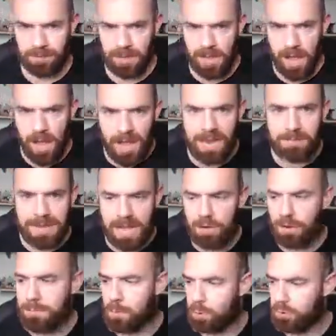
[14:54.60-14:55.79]
I am now
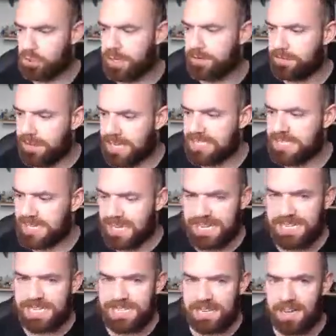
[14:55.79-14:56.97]
emotionally invested in
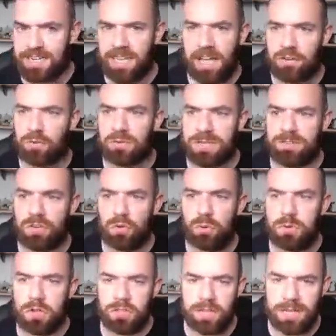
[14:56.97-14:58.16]
this guy that I don't even know
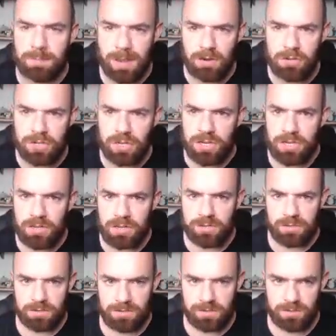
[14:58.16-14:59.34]
nothing about.
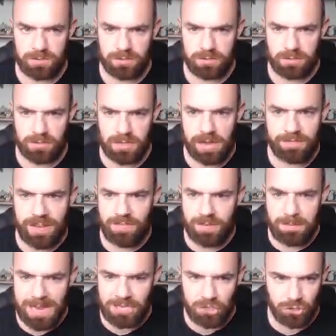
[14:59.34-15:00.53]
That I've never
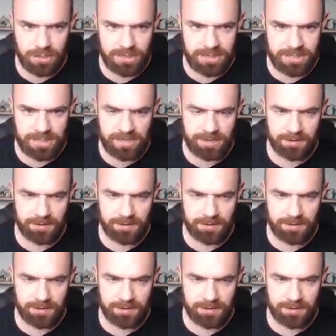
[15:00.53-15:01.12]
met, should I say.